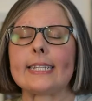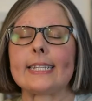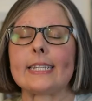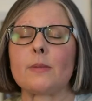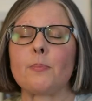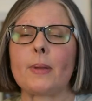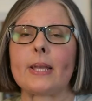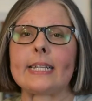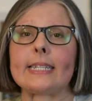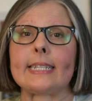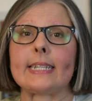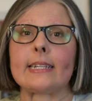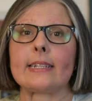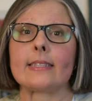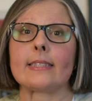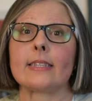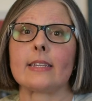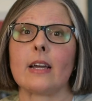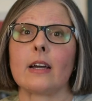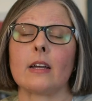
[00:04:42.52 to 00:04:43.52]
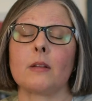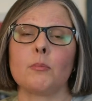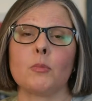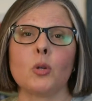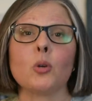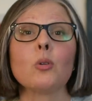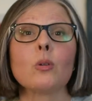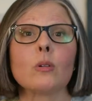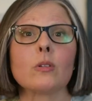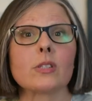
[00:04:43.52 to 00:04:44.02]
did paintings on
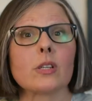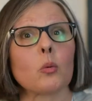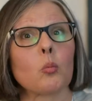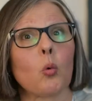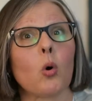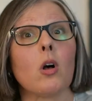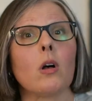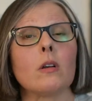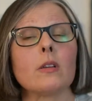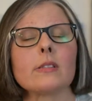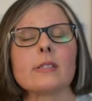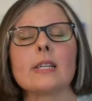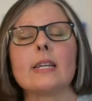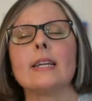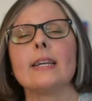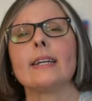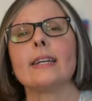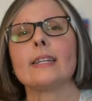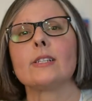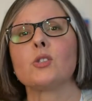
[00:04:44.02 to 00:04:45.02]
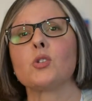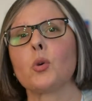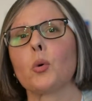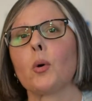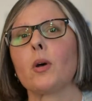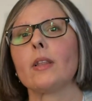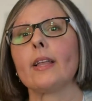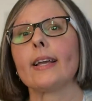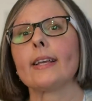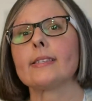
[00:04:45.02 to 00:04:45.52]
murals on walls. And so
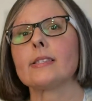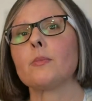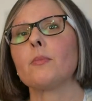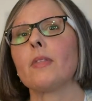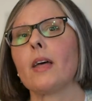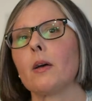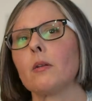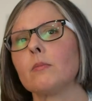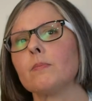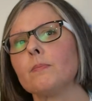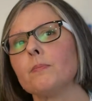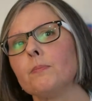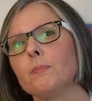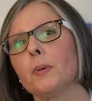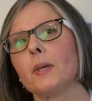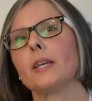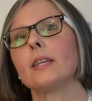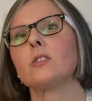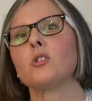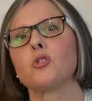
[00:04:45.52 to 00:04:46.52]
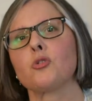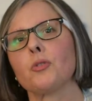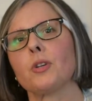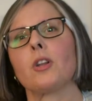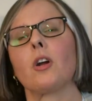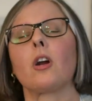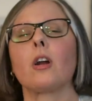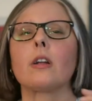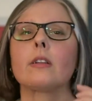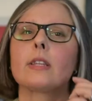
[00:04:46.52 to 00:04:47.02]
I like some of that big
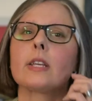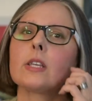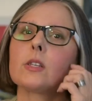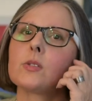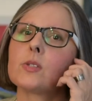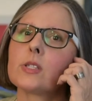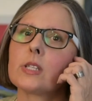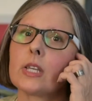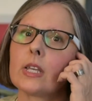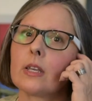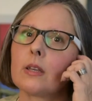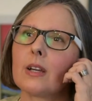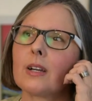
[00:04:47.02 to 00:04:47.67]
street art that you see